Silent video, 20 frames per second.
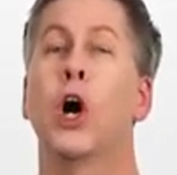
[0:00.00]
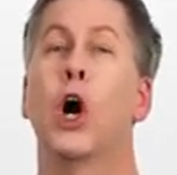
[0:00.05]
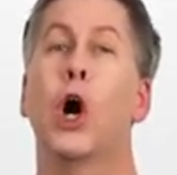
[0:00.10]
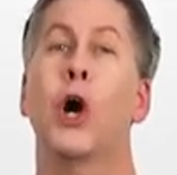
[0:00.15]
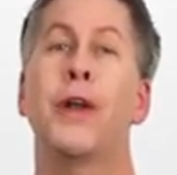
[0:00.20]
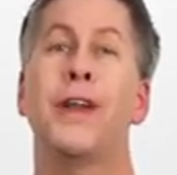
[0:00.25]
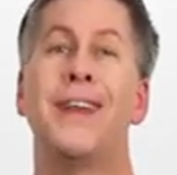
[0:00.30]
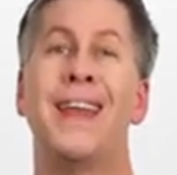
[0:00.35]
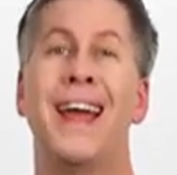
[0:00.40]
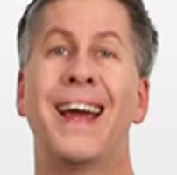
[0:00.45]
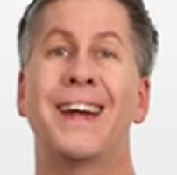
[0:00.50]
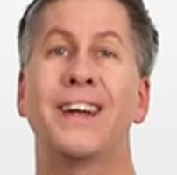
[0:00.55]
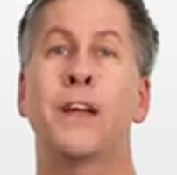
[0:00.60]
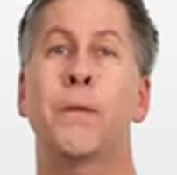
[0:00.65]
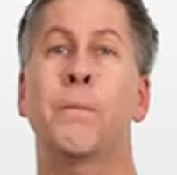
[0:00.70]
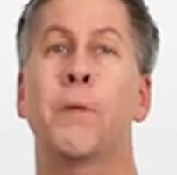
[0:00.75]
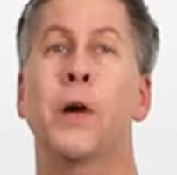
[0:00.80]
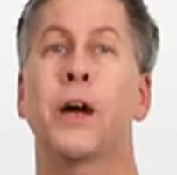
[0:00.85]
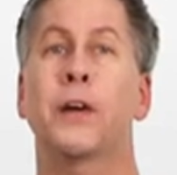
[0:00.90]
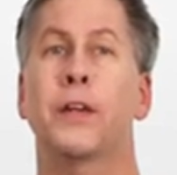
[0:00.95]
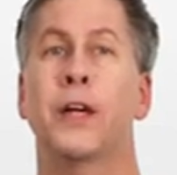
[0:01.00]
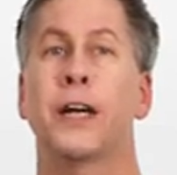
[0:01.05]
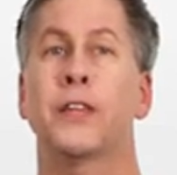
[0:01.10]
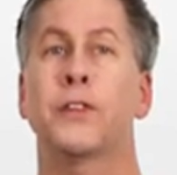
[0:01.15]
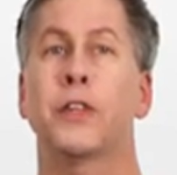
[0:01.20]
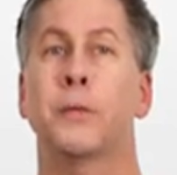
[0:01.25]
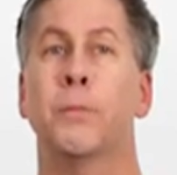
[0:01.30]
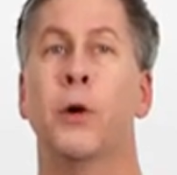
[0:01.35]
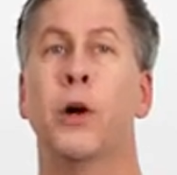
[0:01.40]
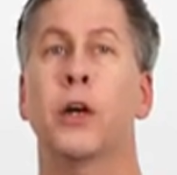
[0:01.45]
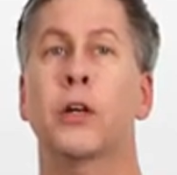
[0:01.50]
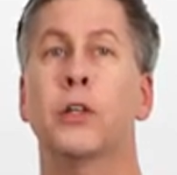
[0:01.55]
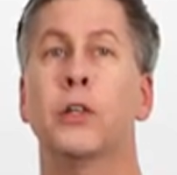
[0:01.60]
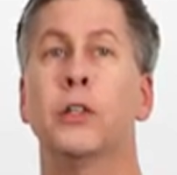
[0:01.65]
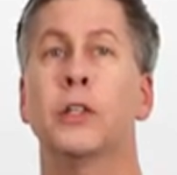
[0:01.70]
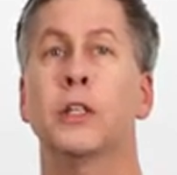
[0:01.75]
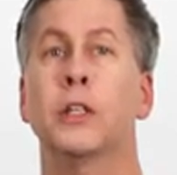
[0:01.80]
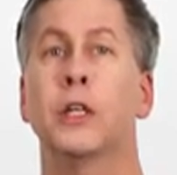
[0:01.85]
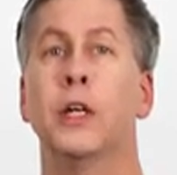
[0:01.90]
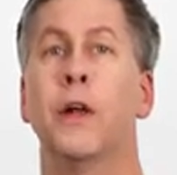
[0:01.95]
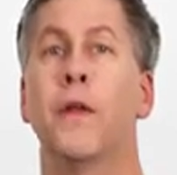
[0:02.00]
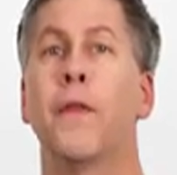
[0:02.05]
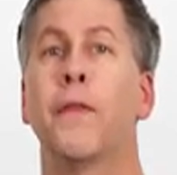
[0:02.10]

are negative prognostic markers